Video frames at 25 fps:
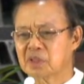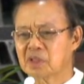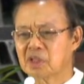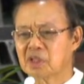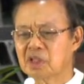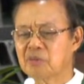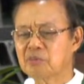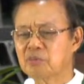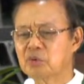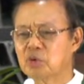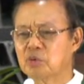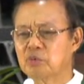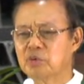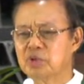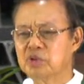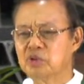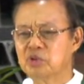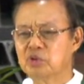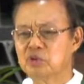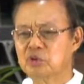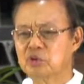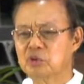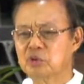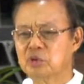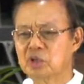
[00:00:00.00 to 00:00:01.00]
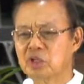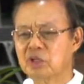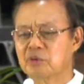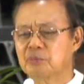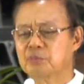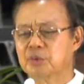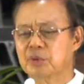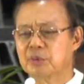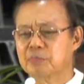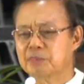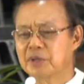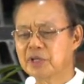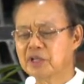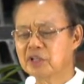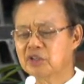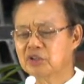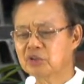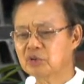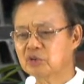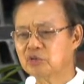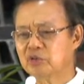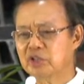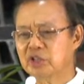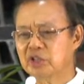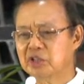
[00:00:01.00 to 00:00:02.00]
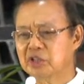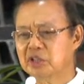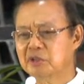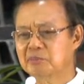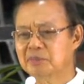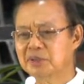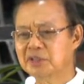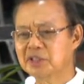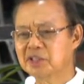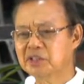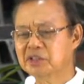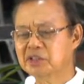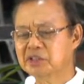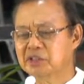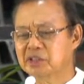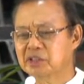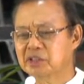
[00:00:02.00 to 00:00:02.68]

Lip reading: I have prepared already my